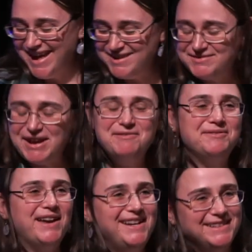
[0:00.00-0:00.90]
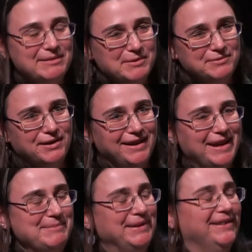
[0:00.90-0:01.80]
I was flashing it before I
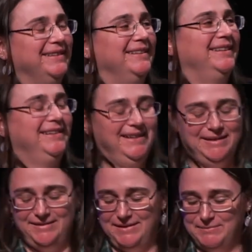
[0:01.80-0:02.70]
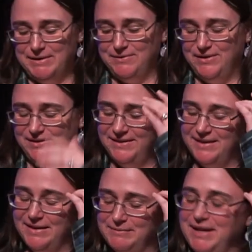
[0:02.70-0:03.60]
came here, and it went wrong.
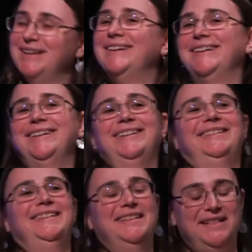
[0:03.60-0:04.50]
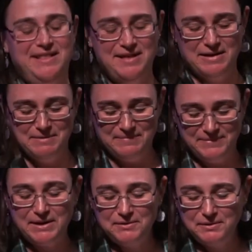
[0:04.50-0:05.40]
The
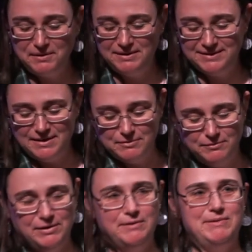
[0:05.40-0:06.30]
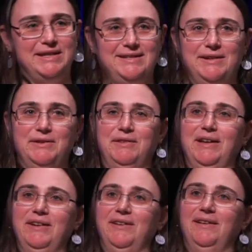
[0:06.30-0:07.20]
other little things I have over here, we can take a look
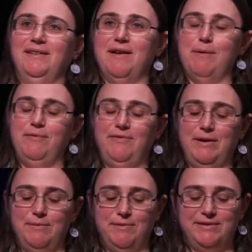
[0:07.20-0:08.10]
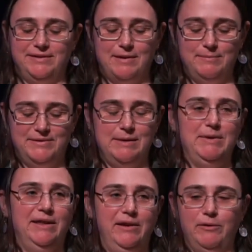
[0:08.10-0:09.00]
later. If anyone wants to come see
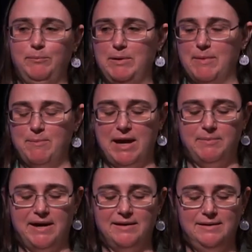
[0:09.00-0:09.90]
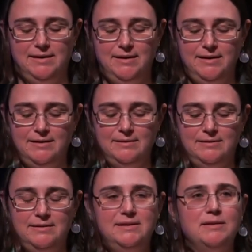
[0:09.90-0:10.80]
me later, they'll be in my backpack.
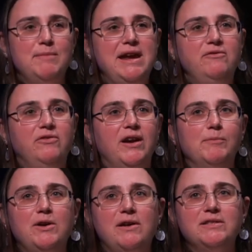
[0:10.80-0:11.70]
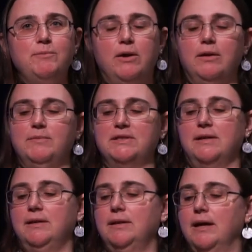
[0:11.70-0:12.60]
This is a mainframe. Look how small. No, I'm just kidding.